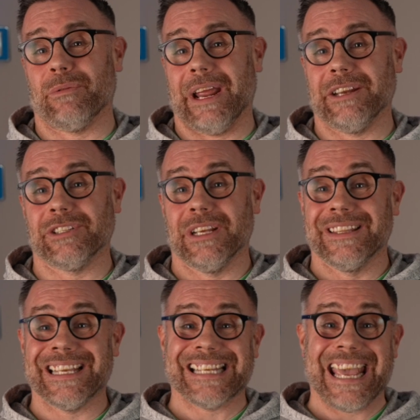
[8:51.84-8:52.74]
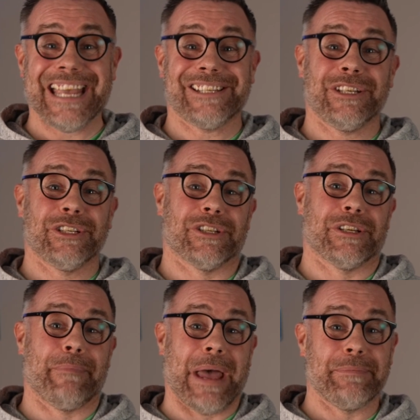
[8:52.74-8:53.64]
range, this isn't just
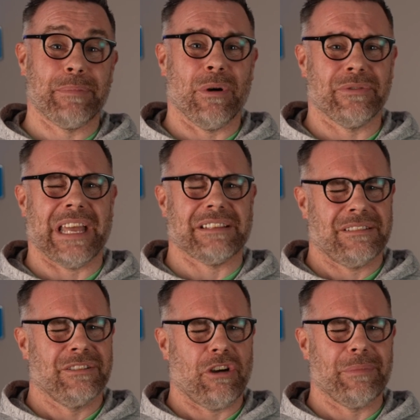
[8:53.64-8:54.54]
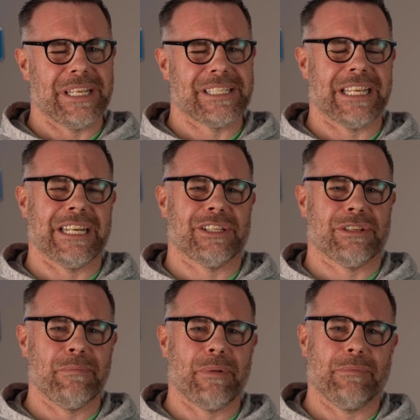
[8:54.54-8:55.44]
a bedboard that's commonly seen in
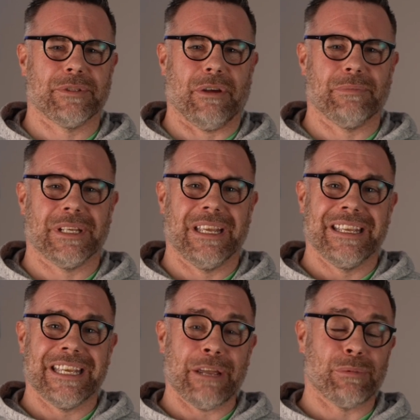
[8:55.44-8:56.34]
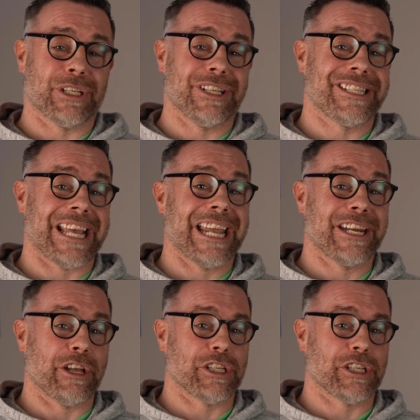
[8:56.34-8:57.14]
some pop-tops. It will contain a